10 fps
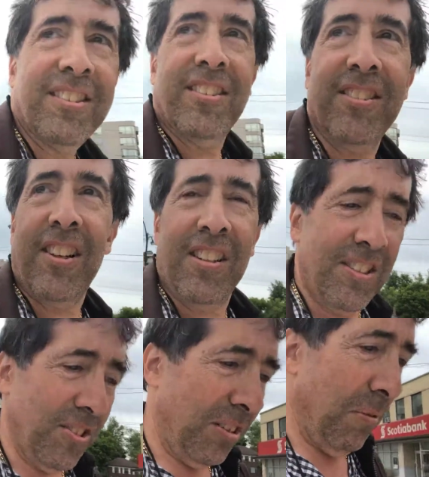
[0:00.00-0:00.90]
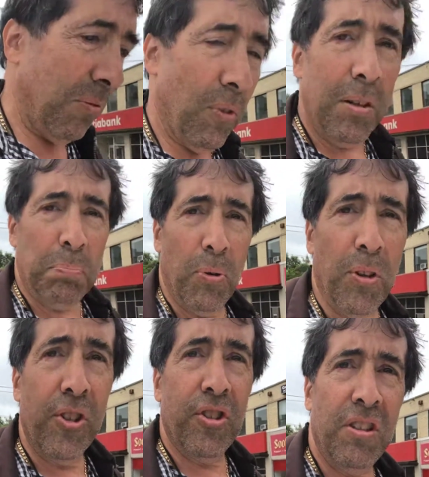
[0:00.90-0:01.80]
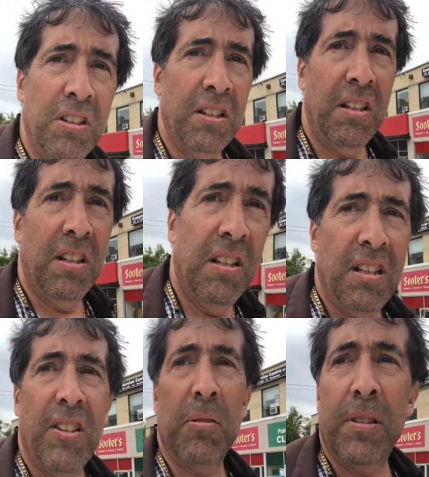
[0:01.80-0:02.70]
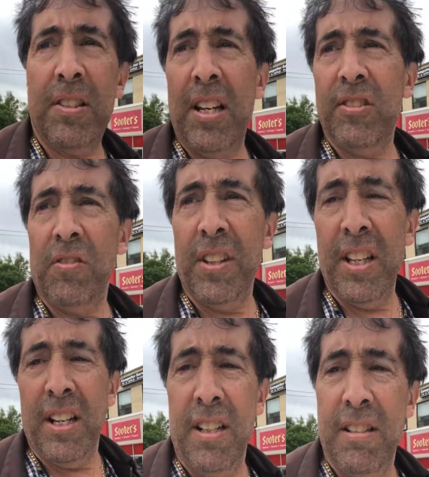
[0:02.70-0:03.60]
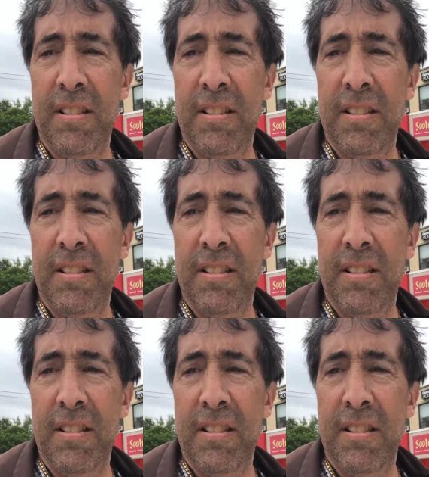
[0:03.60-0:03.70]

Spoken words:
Because I only saw, what, 1 Porsche. There's a Mercedes over there.